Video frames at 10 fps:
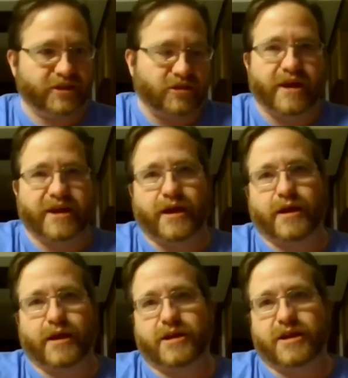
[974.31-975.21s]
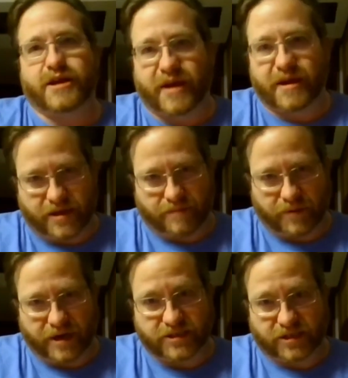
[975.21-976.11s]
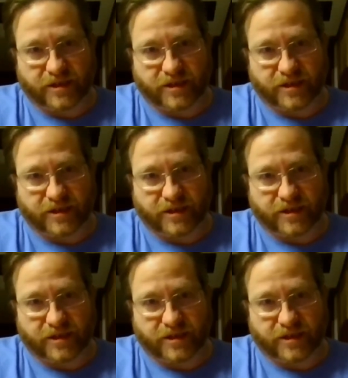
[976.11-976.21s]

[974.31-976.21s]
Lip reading: oh my God, he might become president.